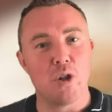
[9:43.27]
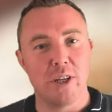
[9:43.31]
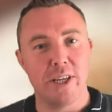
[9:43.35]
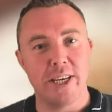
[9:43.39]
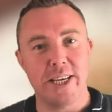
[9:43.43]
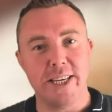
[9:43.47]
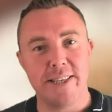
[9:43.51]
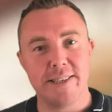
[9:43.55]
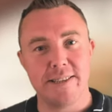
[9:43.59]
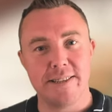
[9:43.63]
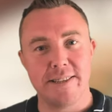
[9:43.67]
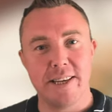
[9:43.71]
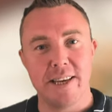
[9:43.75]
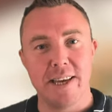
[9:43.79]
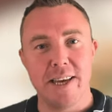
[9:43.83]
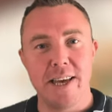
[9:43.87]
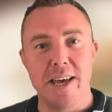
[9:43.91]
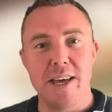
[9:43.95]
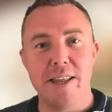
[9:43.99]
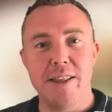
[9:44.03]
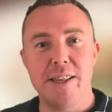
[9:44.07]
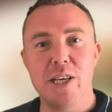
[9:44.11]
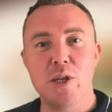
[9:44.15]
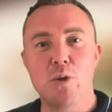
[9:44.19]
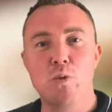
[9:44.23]
least,
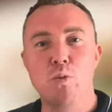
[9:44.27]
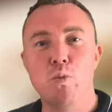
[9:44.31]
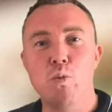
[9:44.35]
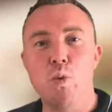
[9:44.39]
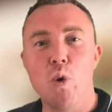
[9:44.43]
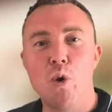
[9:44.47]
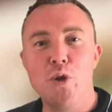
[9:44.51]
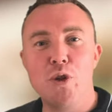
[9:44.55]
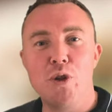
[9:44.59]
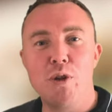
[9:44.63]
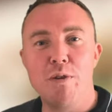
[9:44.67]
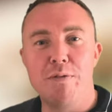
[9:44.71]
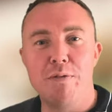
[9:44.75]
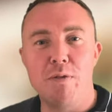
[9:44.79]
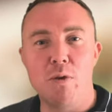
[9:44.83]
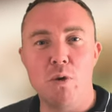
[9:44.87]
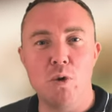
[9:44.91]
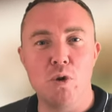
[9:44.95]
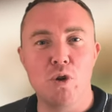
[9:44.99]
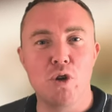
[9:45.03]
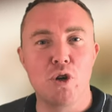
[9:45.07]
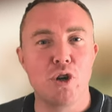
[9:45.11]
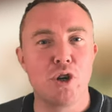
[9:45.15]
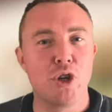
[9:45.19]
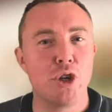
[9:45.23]
this
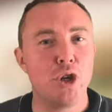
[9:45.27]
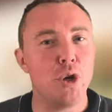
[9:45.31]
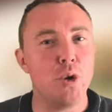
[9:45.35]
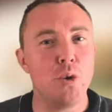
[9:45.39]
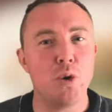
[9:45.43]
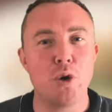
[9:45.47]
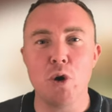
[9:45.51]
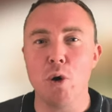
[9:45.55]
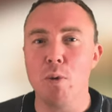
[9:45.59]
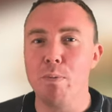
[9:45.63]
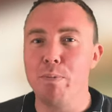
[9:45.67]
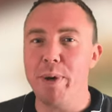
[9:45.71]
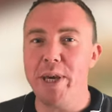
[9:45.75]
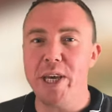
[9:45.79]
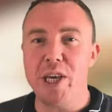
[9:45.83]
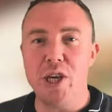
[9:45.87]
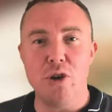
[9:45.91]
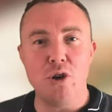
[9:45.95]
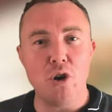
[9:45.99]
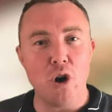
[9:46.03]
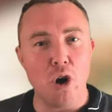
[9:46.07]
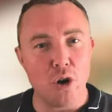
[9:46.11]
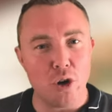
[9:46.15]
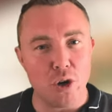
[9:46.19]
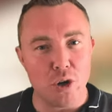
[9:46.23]
wonderful cucumber
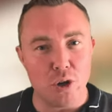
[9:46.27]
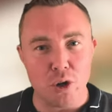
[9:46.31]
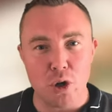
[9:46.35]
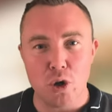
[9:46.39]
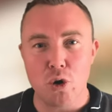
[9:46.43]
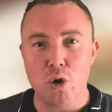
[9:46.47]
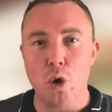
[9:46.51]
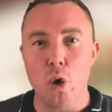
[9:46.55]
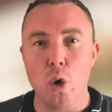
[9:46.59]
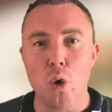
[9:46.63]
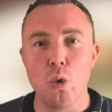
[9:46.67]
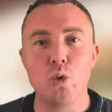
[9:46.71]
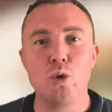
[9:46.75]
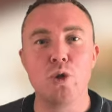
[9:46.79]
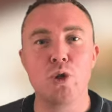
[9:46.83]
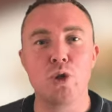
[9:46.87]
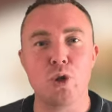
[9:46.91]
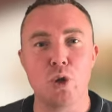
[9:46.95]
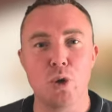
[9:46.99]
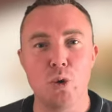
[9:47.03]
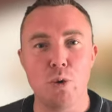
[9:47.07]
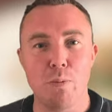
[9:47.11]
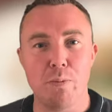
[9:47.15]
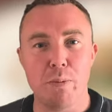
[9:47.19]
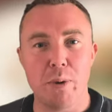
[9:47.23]
yogurt cold
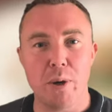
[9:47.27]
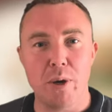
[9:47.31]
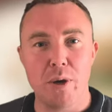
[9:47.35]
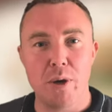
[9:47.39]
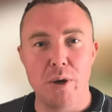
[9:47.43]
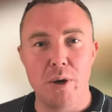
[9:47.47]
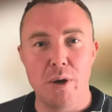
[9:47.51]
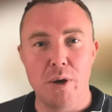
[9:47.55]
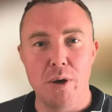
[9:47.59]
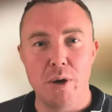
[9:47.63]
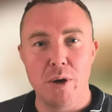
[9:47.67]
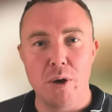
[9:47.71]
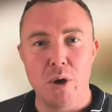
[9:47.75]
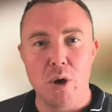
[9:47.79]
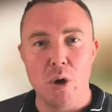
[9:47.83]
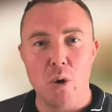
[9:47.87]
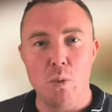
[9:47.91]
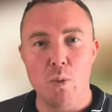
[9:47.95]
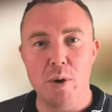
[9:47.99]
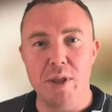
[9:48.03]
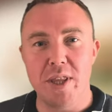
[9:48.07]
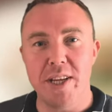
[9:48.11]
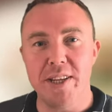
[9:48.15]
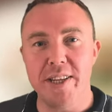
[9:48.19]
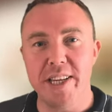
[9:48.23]
soup
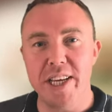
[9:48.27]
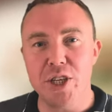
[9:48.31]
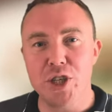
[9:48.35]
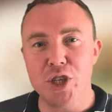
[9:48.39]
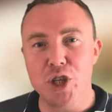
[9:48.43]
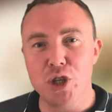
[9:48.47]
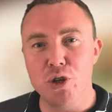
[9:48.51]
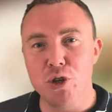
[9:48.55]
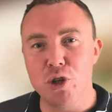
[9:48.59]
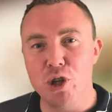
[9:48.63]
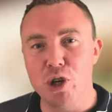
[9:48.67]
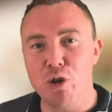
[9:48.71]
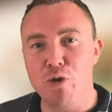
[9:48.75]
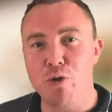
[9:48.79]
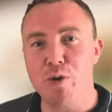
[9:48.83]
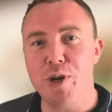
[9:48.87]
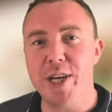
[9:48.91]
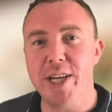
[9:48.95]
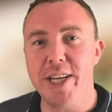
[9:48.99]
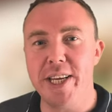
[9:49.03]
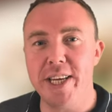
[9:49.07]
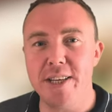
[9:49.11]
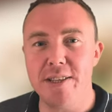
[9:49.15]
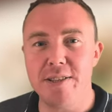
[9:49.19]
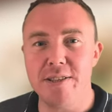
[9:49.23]
with additional
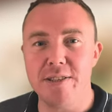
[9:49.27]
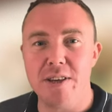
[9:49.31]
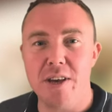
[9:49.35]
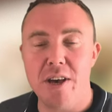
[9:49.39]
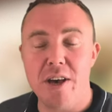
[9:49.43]
ingredients